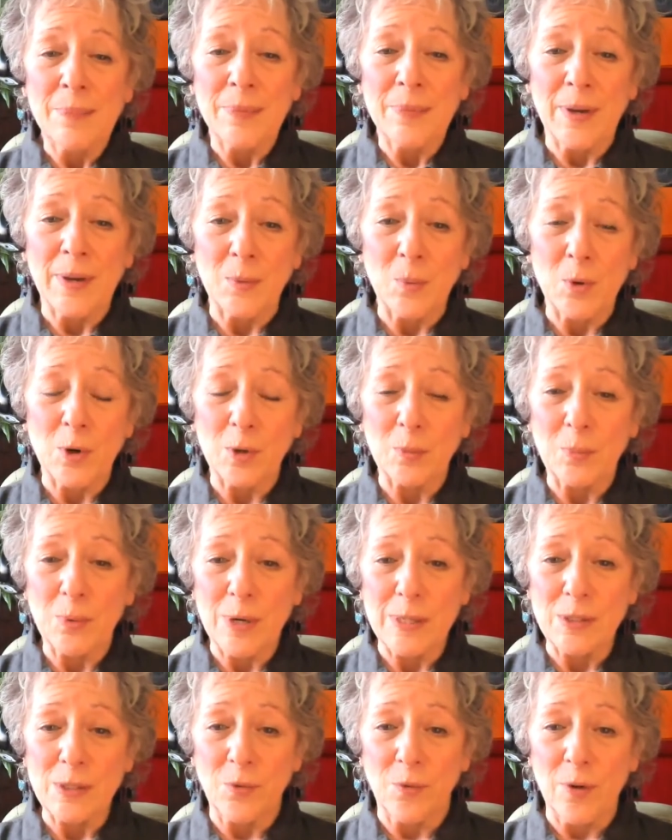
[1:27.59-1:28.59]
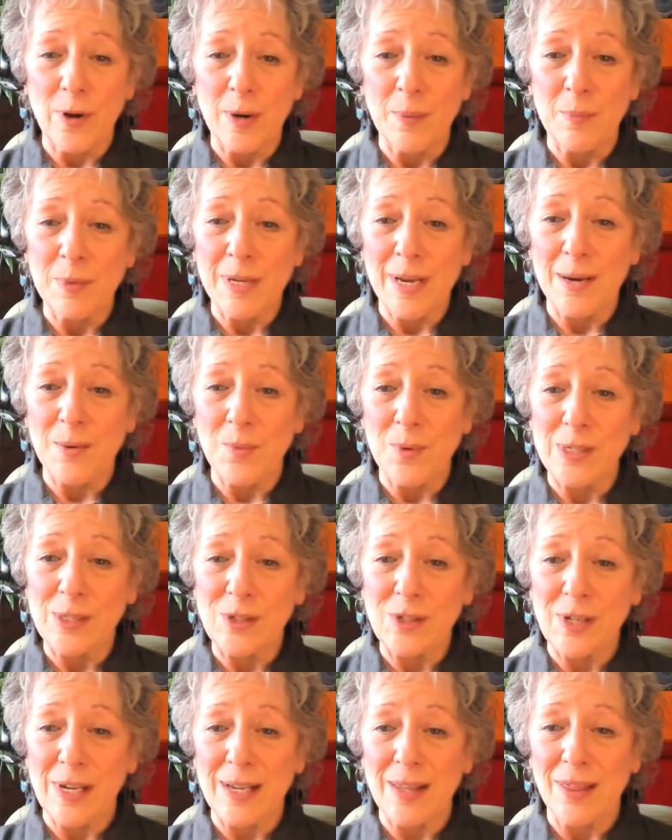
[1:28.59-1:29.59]
On World Press Freedom Day, we
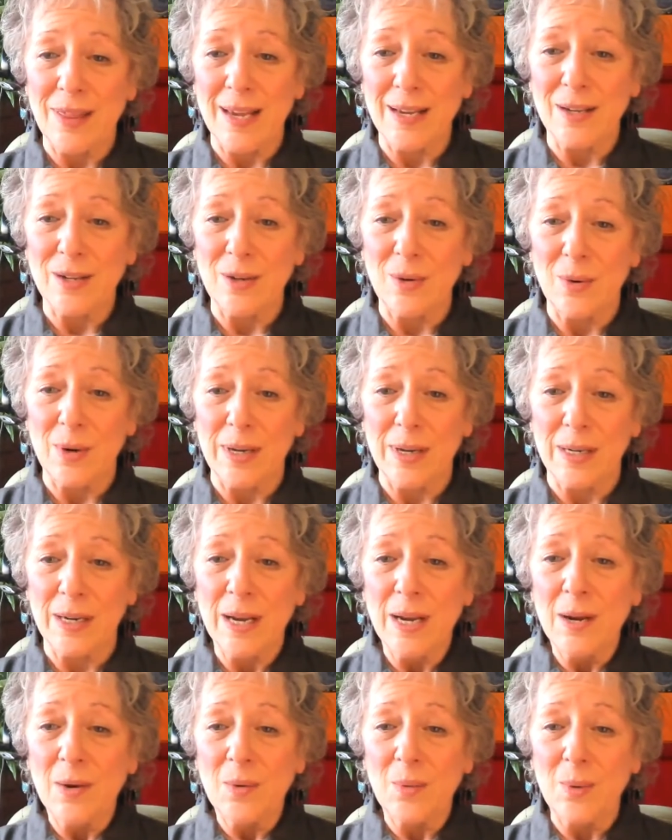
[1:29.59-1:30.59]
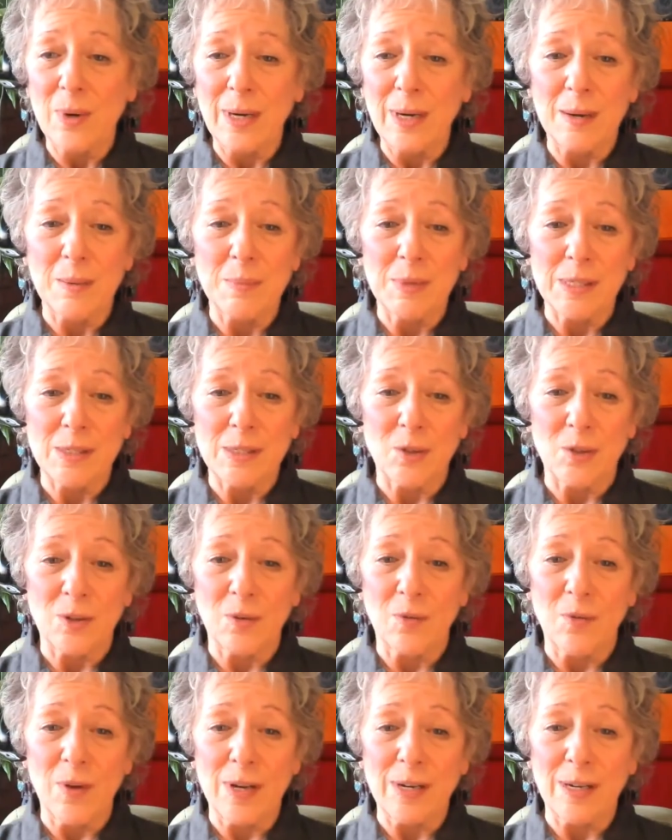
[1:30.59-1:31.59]
say thank you and recommit to
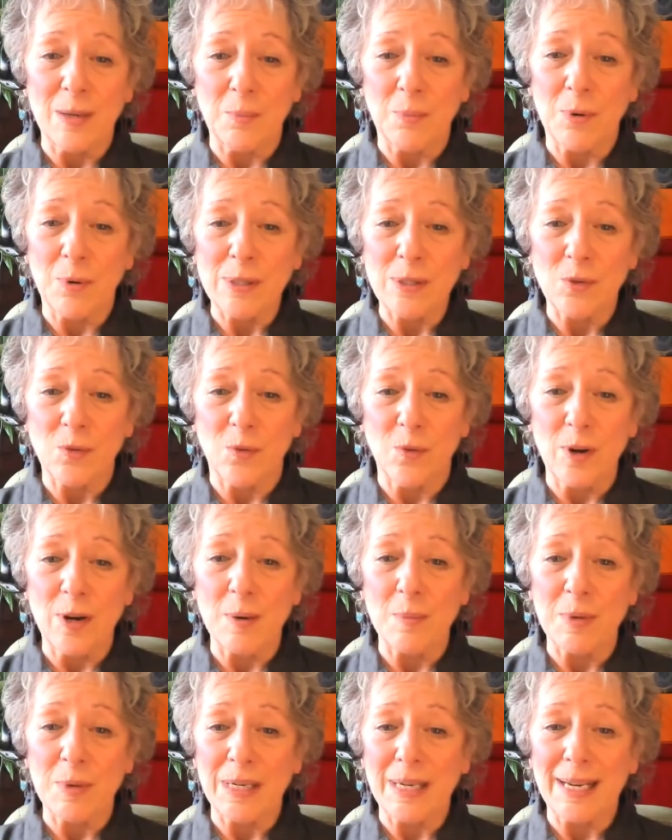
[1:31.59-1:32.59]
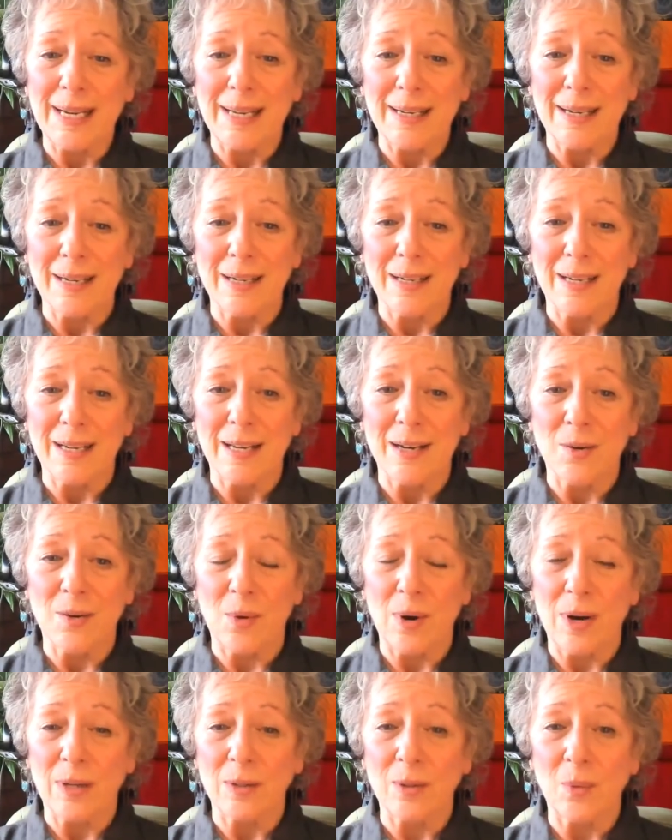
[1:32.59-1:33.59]
defending press freedom in Canada and
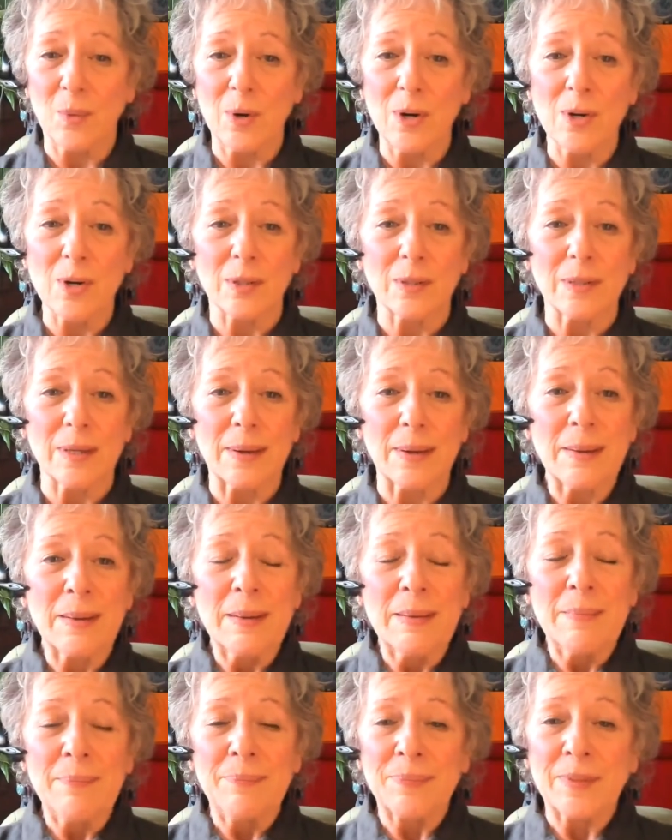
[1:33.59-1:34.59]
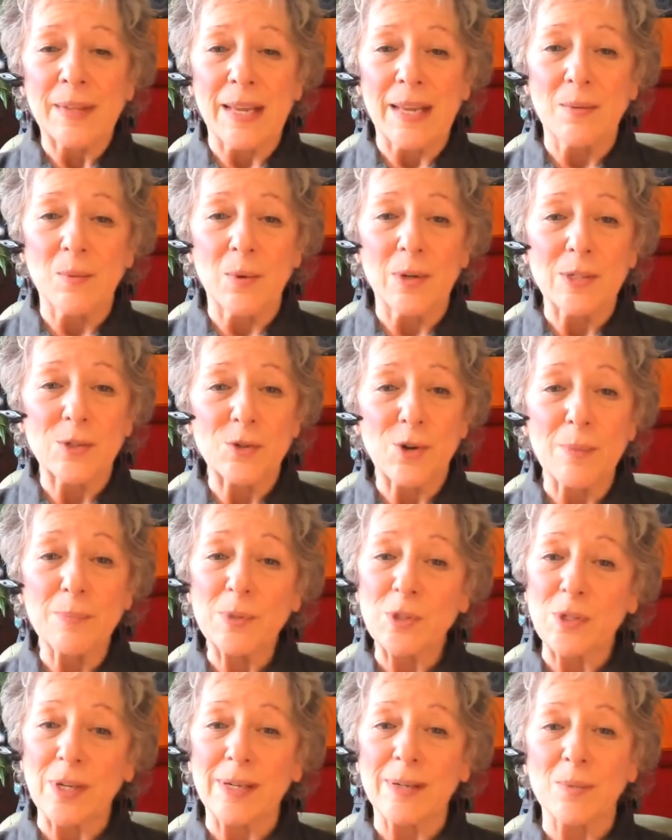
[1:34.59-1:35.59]
around the world." And what Trump
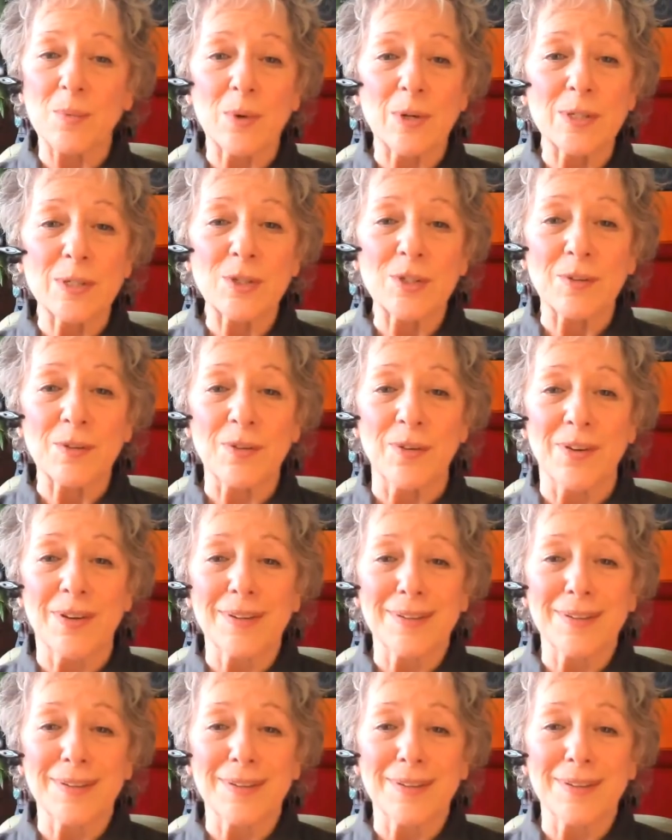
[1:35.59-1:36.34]
said was the